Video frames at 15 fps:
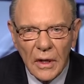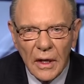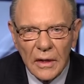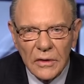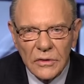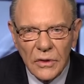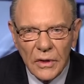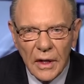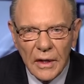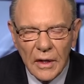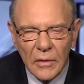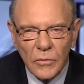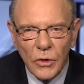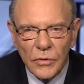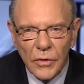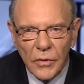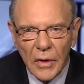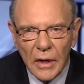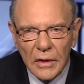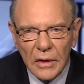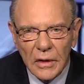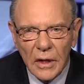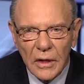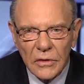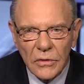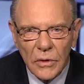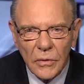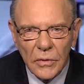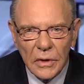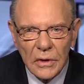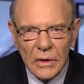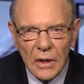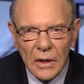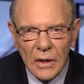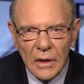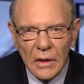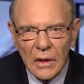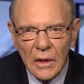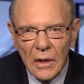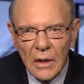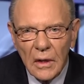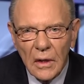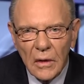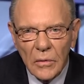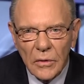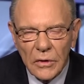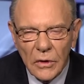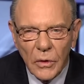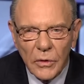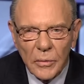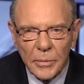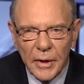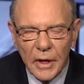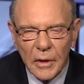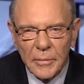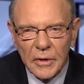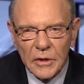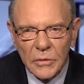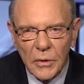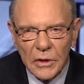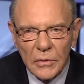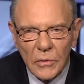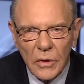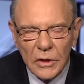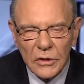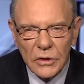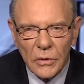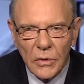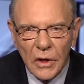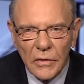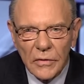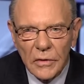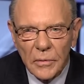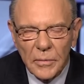and so they can move around the country with no impediments whatsoever.